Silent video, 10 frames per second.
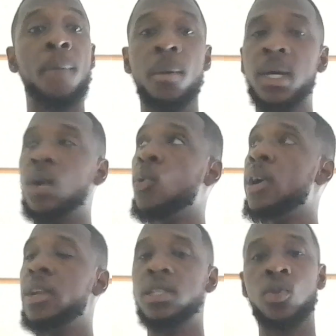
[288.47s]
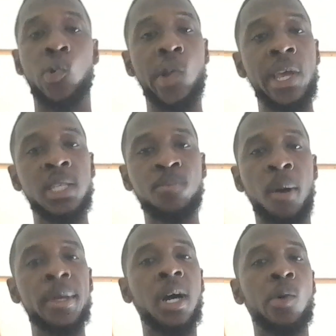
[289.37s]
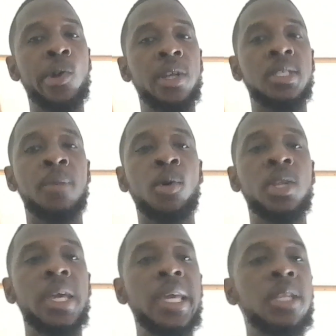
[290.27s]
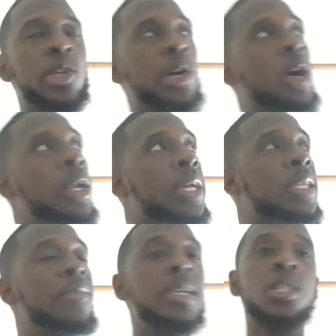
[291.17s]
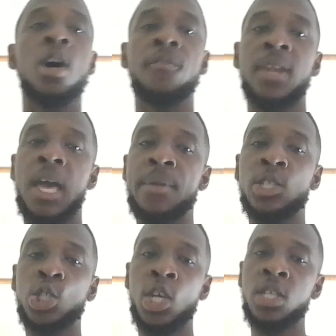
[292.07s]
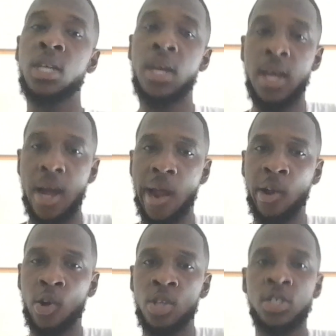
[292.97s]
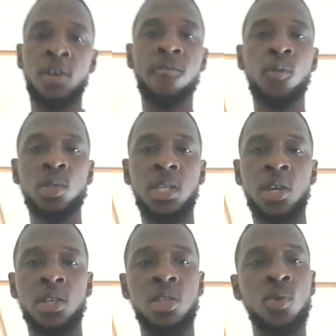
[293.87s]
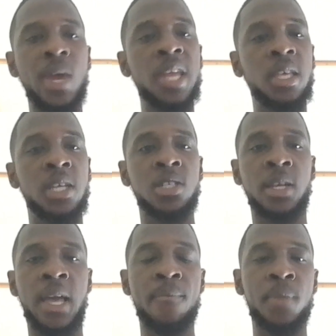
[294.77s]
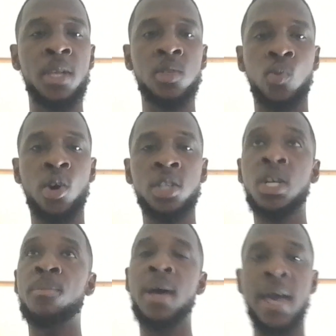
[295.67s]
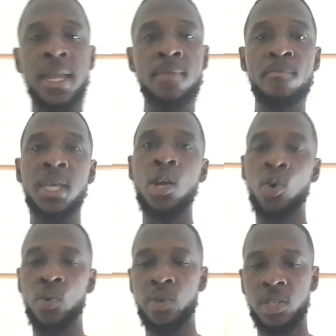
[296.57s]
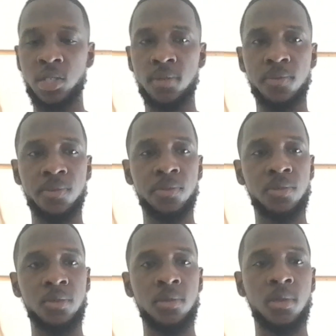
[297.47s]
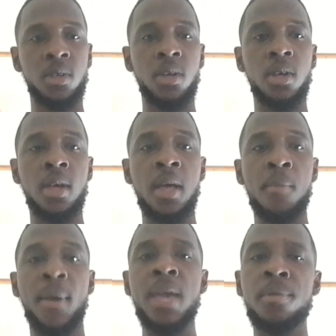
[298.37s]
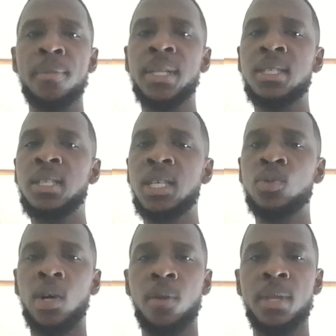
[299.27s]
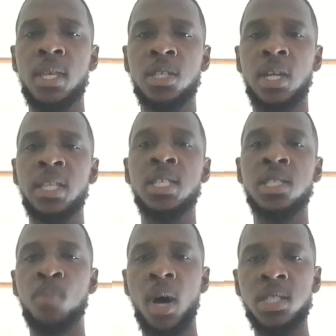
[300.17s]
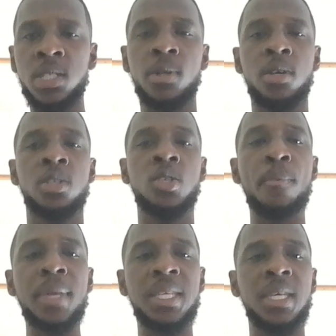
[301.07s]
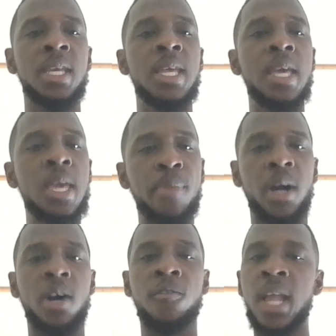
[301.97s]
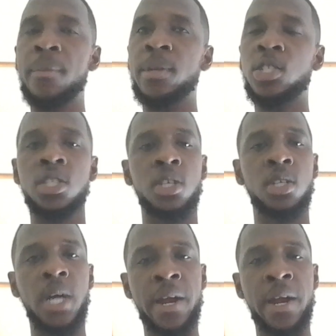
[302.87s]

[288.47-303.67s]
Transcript: Public awareness. Raise public awareness about the interconnectedness of climate change, agriculture, food security through education campaigns, workshops, and media outreach. By implementing these recommendations, it is possible to mitigate the impact of climate change on